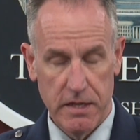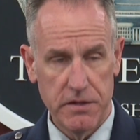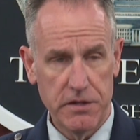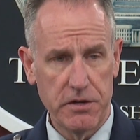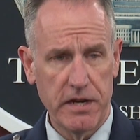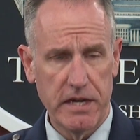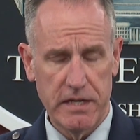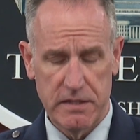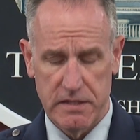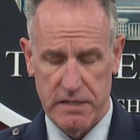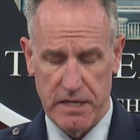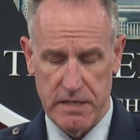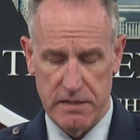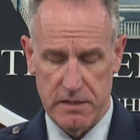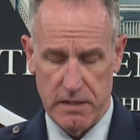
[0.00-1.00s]
the United
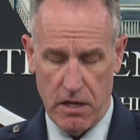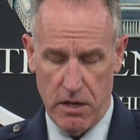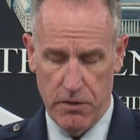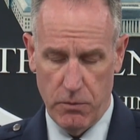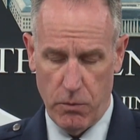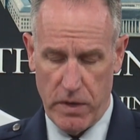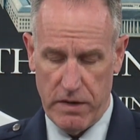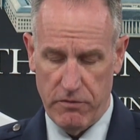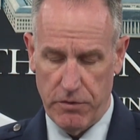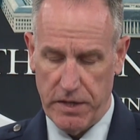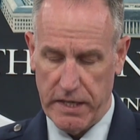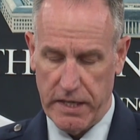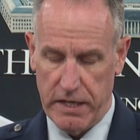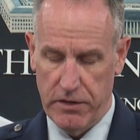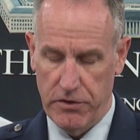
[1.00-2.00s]
States'
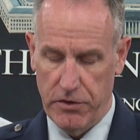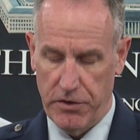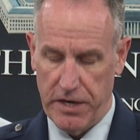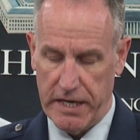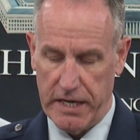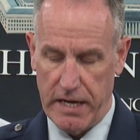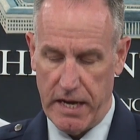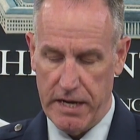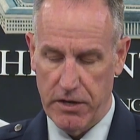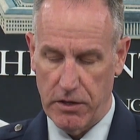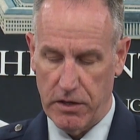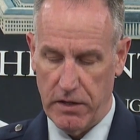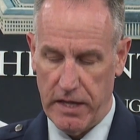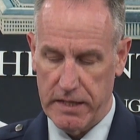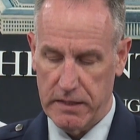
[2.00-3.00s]
unwavering, enduring, and
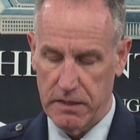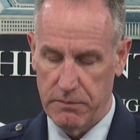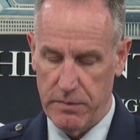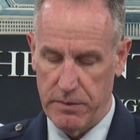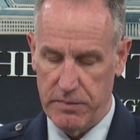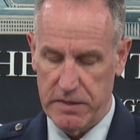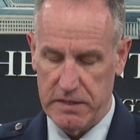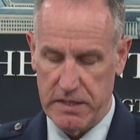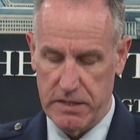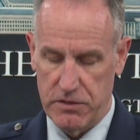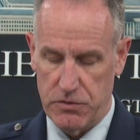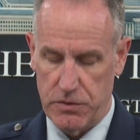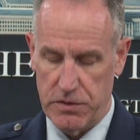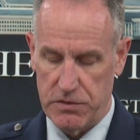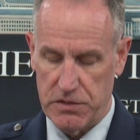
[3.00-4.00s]
ironclad commitment to
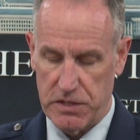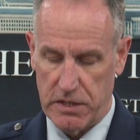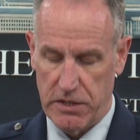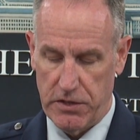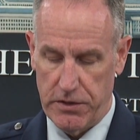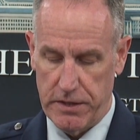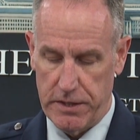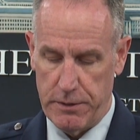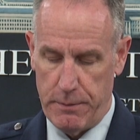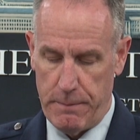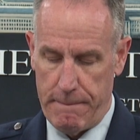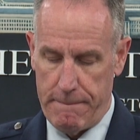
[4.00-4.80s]
Israel's security.